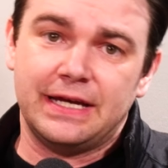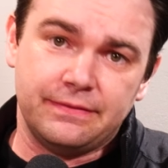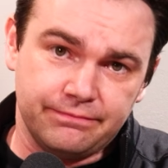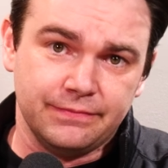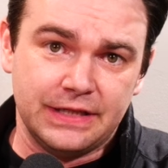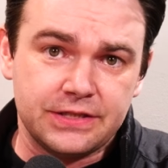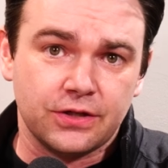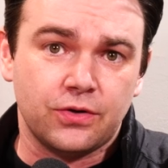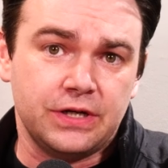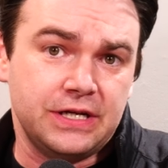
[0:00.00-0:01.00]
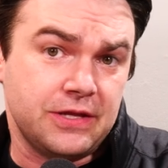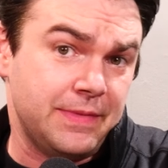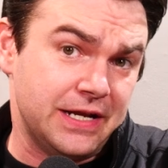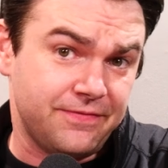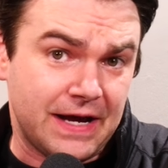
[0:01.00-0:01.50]
at least according to the
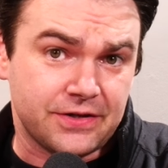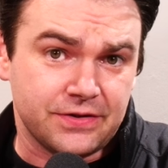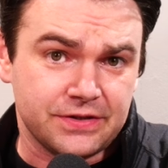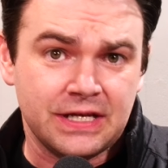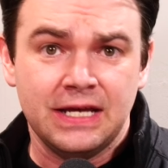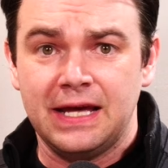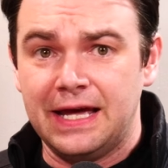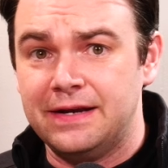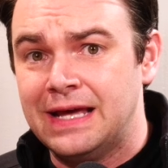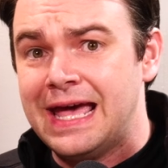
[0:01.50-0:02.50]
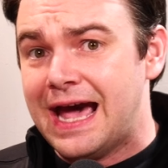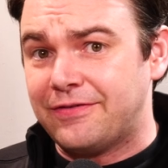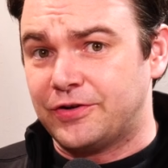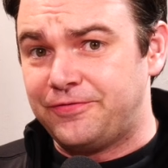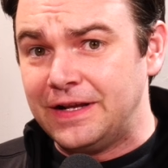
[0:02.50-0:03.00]
manufacturers. And
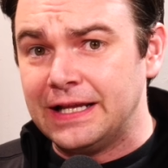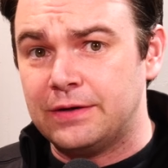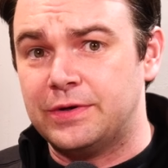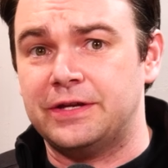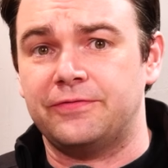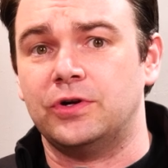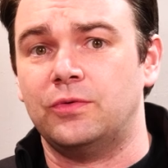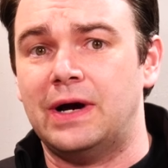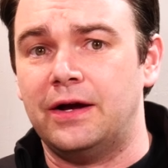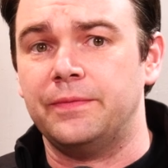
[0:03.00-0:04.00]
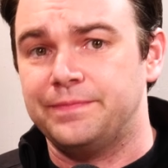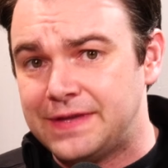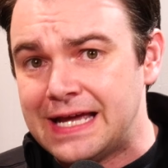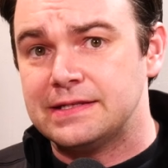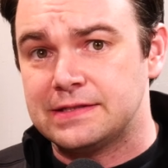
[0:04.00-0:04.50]
after fiddling with it for a while,
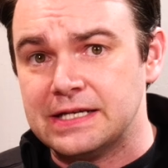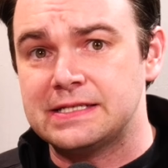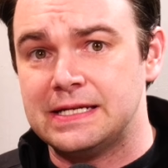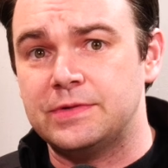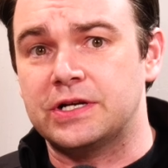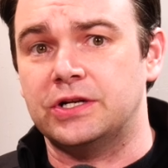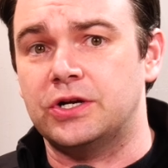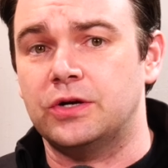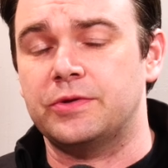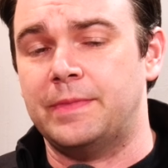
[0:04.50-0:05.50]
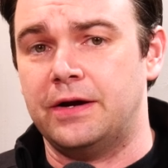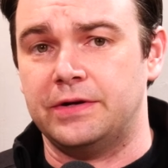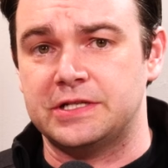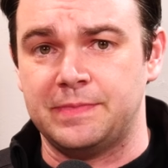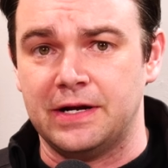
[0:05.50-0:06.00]
that does seem to concur with my
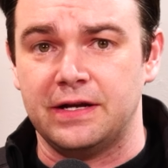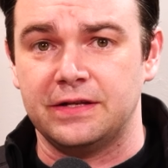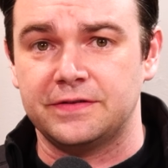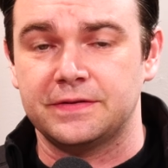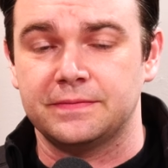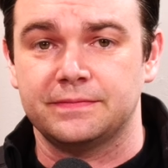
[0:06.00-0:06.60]
own experience.